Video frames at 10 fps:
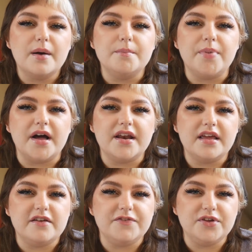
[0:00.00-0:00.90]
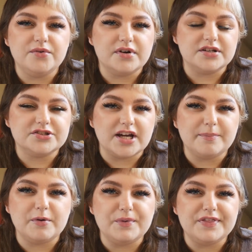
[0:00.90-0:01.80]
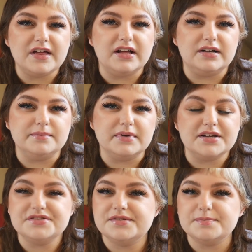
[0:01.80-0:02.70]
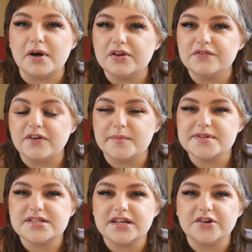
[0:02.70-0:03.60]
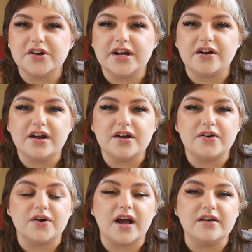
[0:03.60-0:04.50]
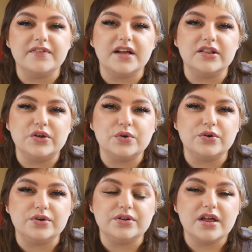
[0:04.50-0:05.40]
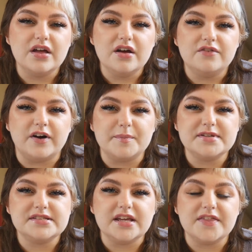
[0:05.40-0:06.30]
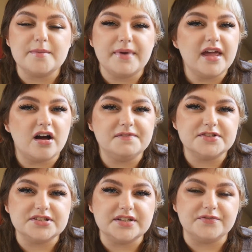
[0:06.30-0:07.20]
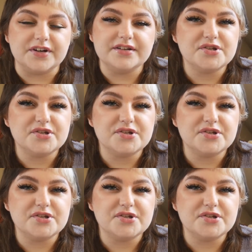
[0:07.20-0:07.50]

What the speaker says: But if you are shopping with a smaller pharmacy in your area, or kind of like a local pharmacy, they may offer delivery.